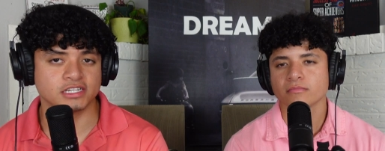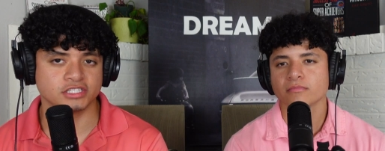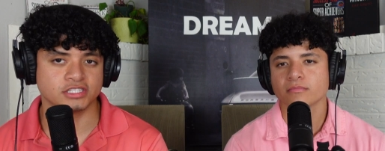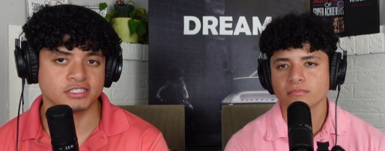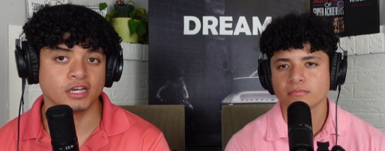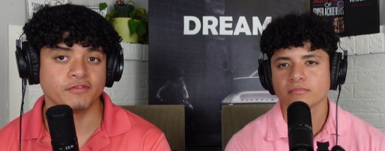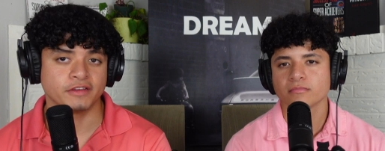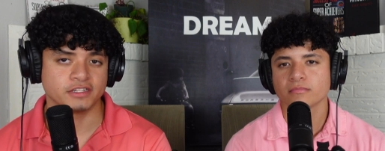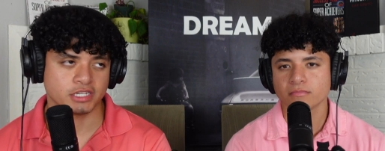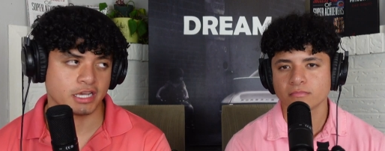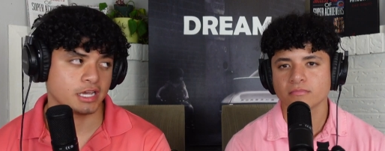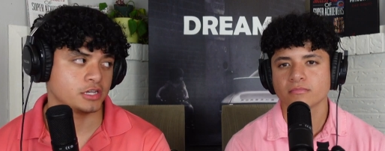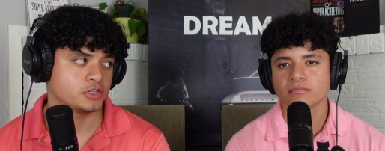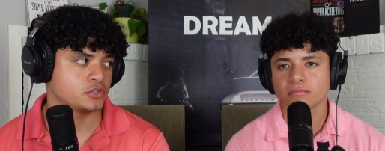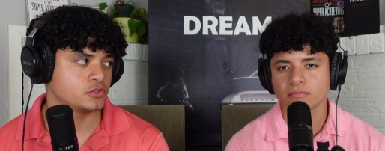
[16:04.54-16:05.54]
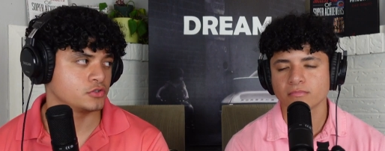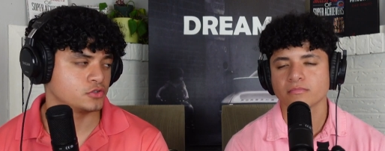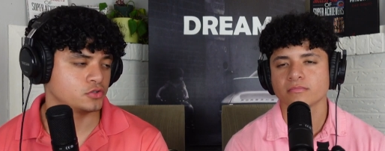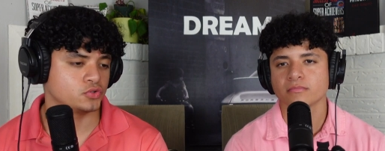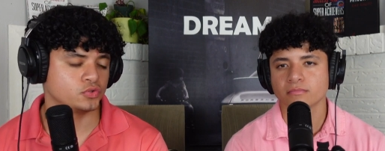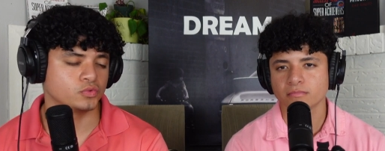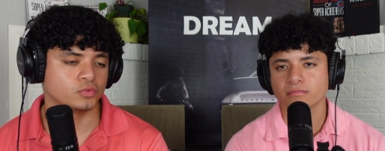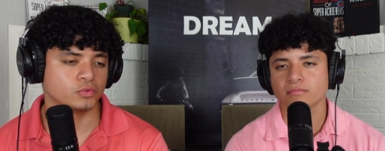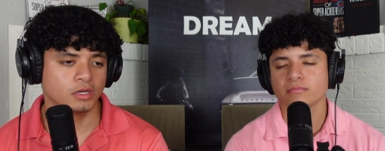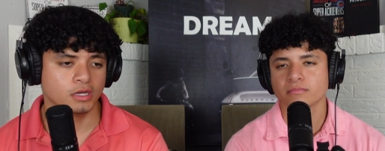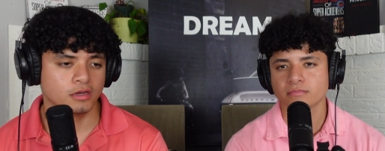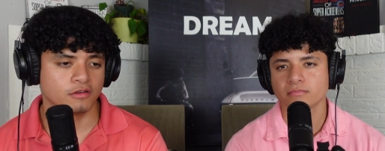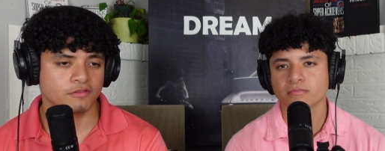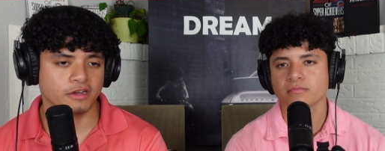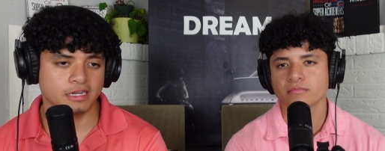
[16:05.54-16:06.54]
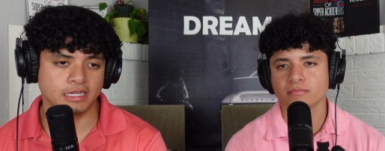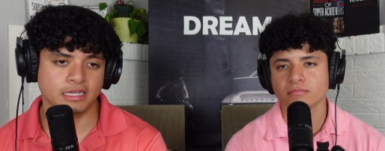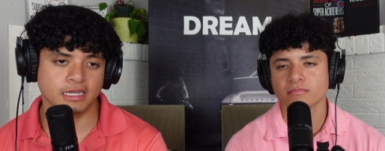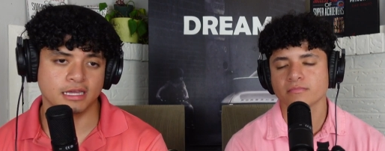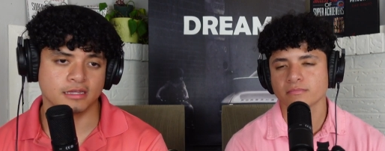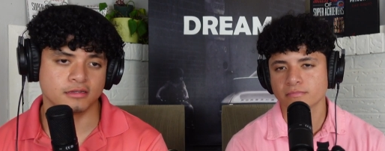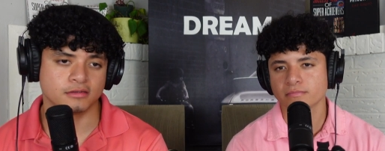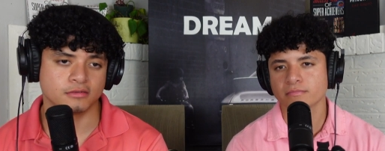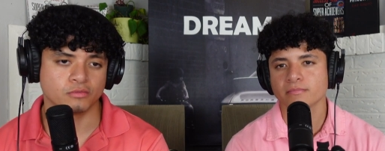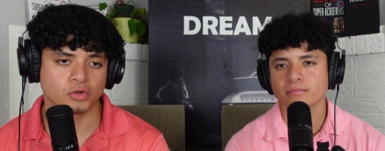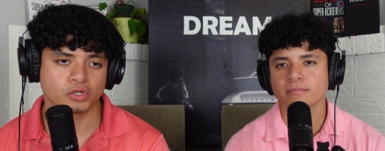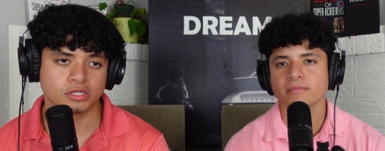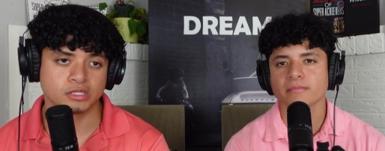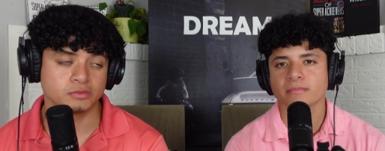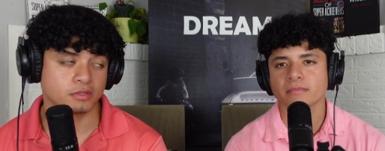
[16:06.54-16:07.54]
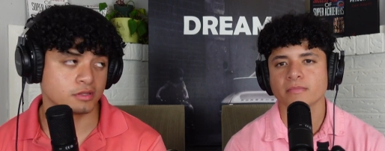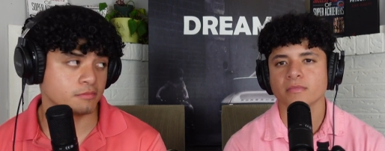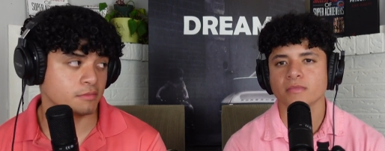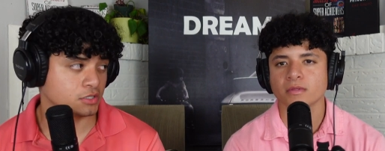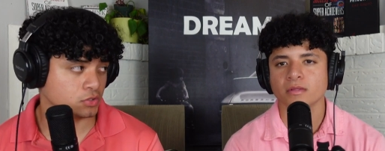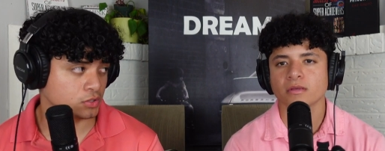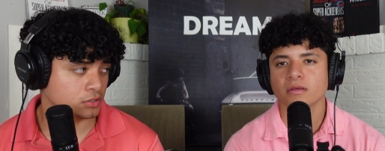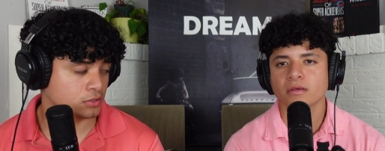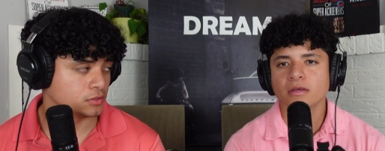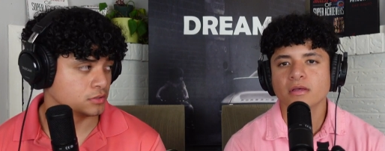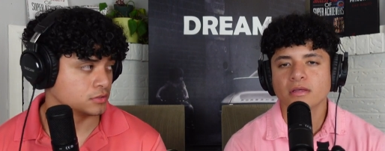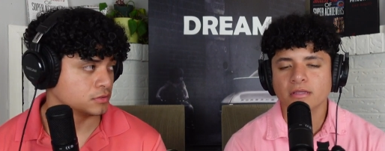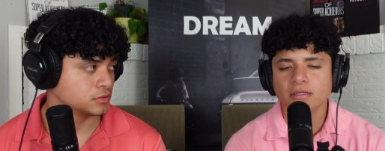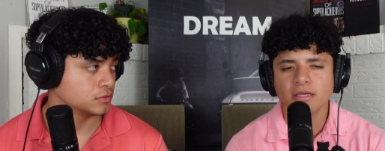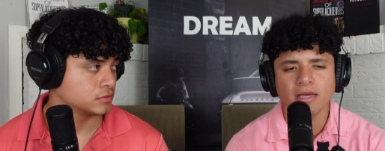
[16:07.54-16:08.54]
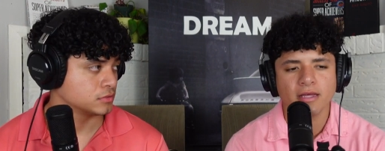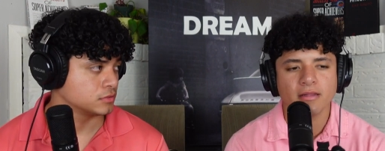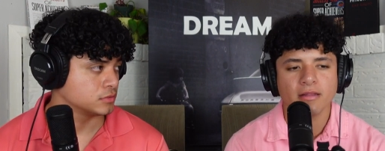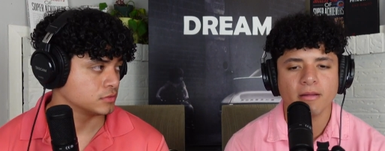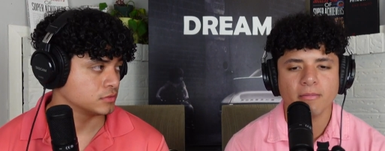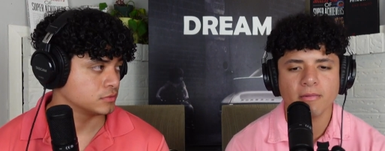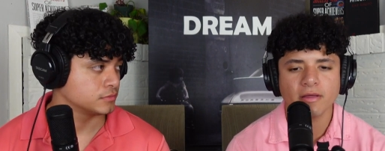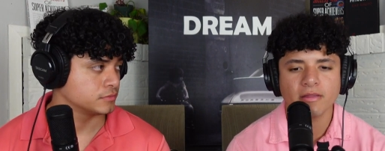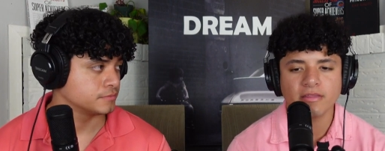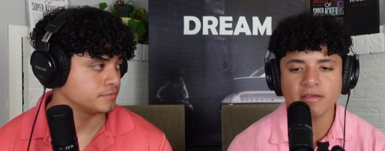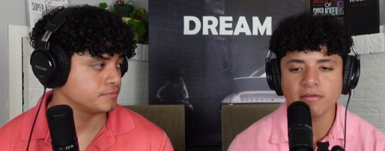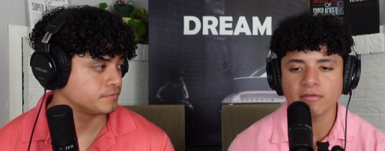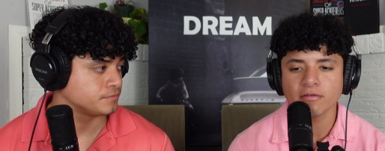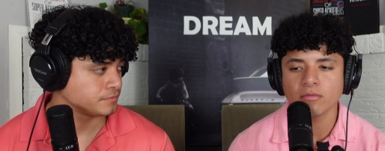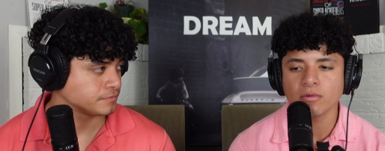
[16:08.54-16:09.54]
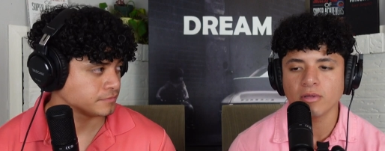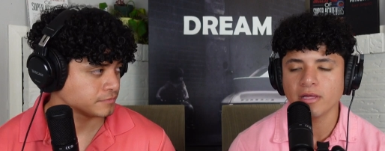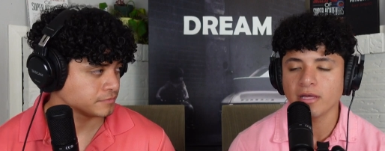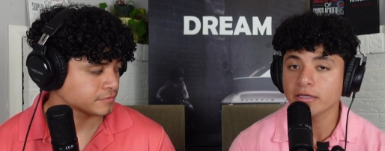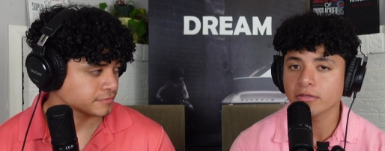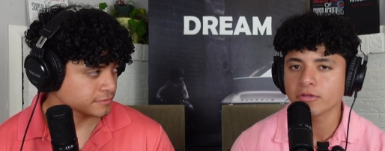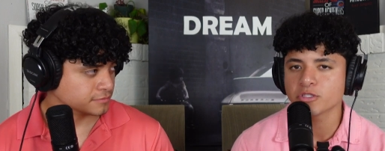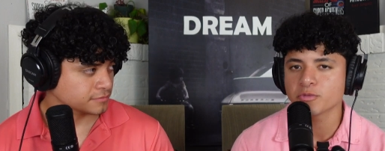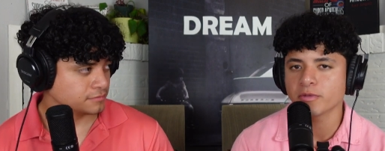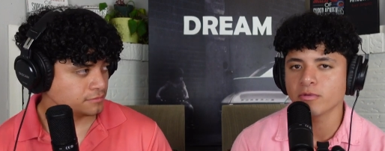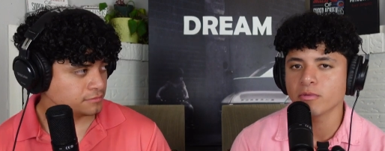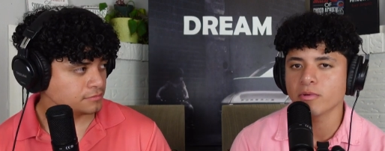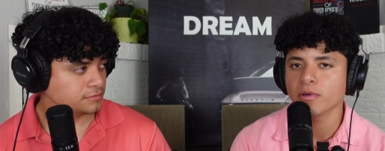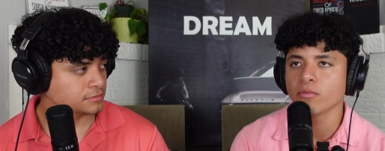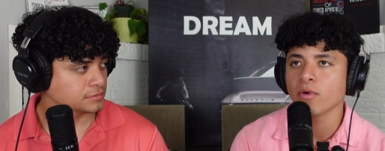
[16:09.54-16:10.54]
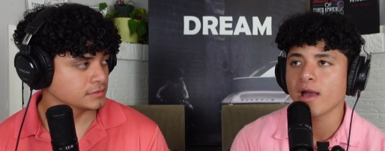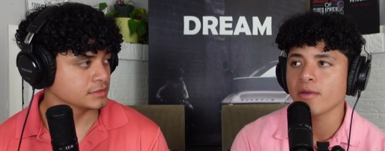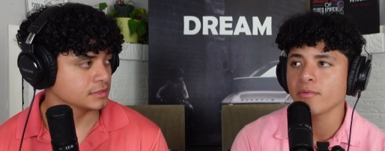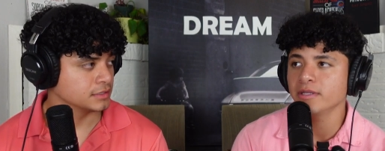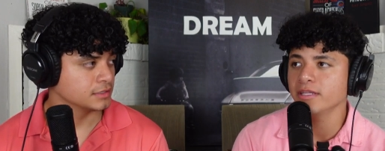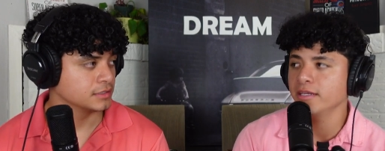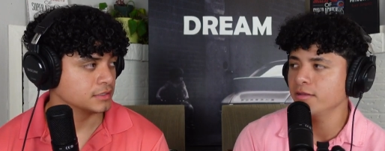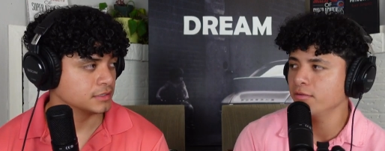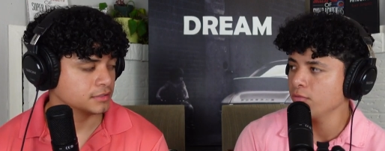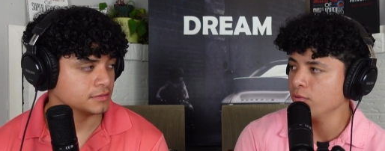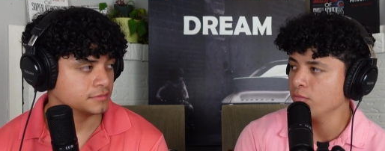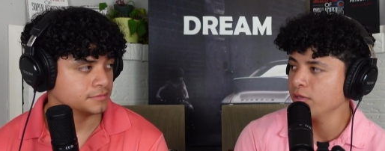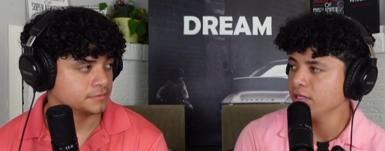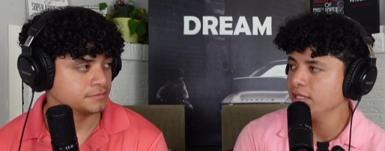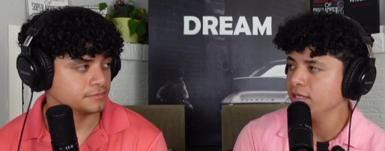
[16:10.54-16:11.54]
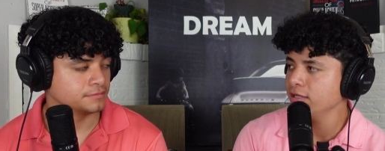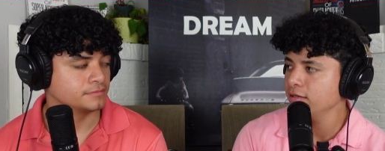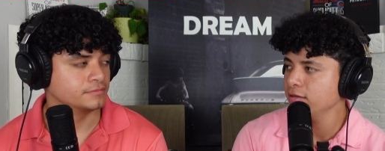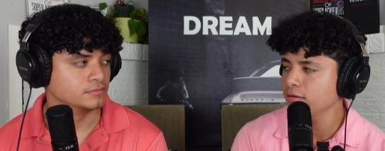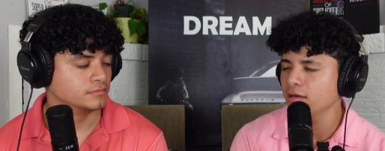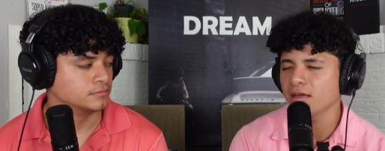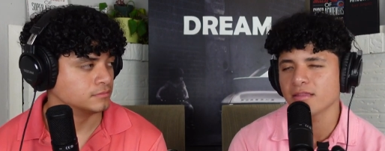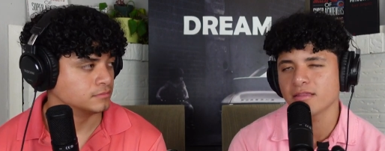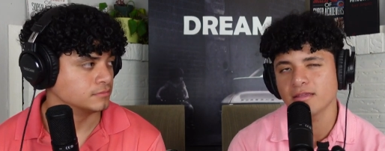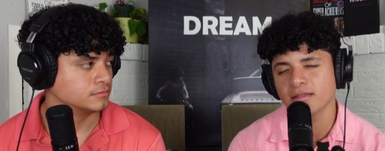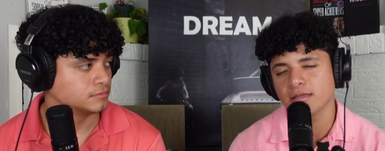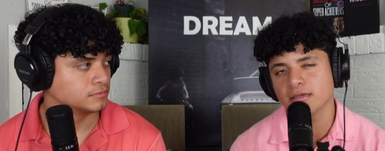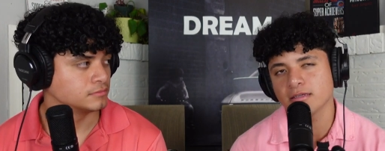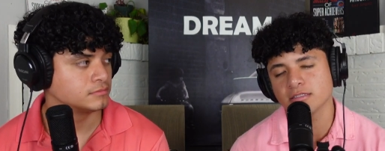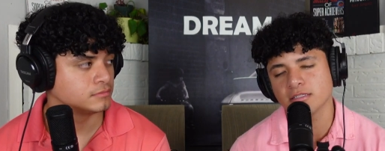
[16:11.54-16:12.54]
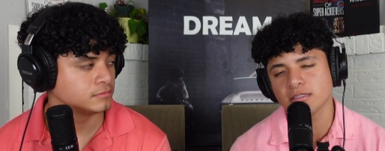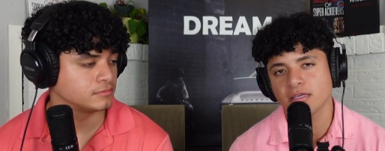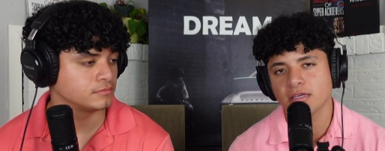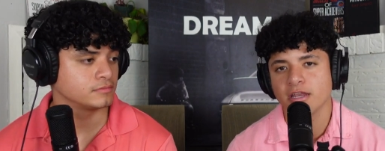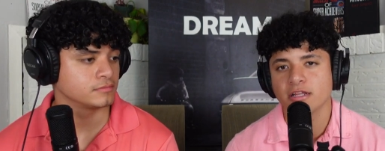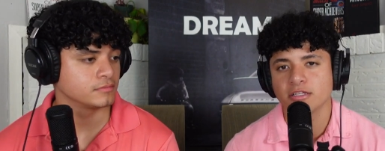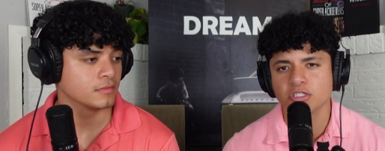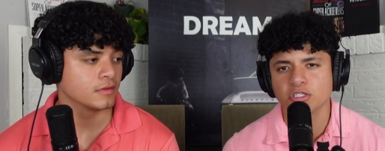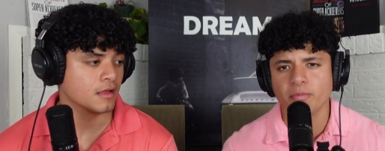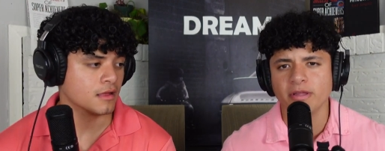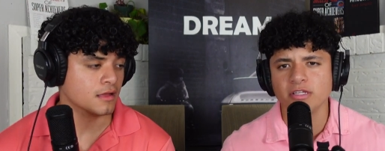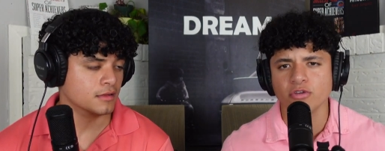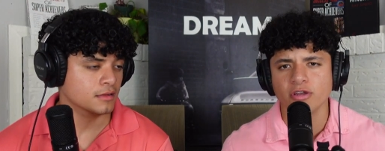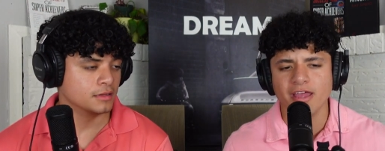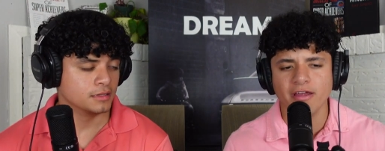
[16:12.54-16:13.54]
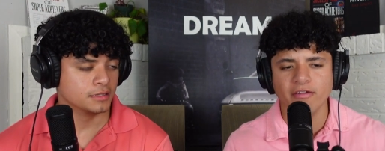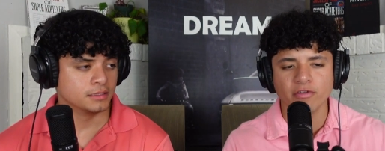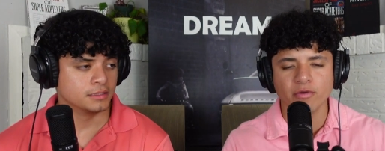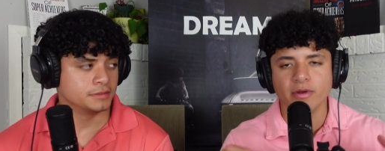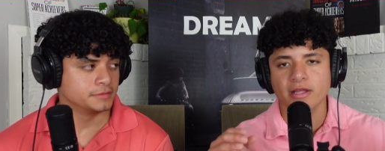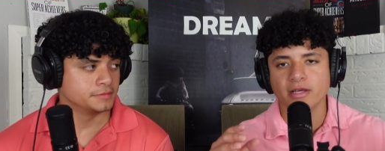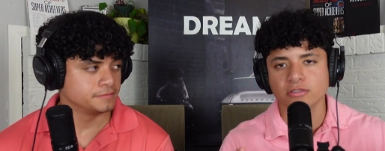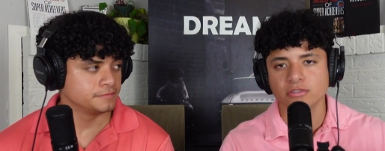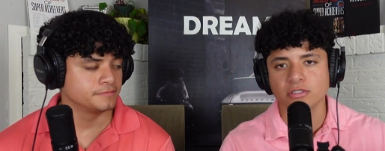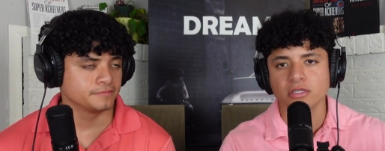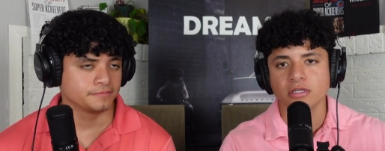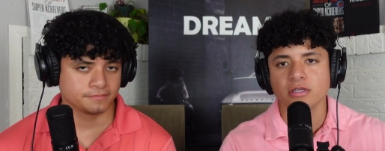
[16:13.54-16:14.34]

Speaker 1: self-education to finding and working with a mentor?
Speaker 2: Yeah, I think, I can only speak about why we did it when we did it. Mm-hmm. I think because I think it just depends on everyone else,